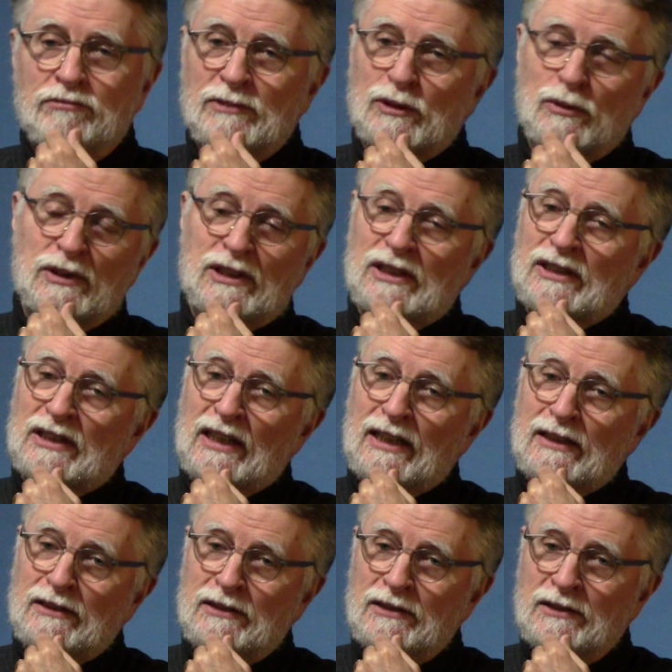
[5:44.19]
That's what she
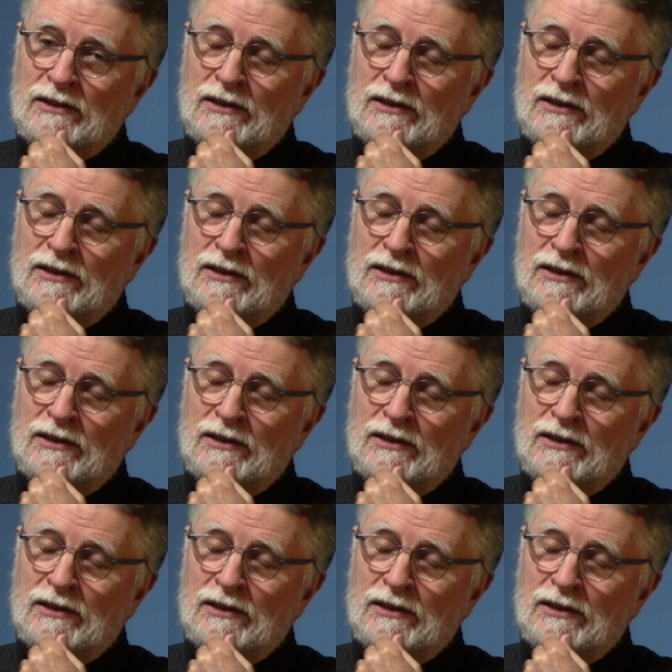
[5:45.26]
said.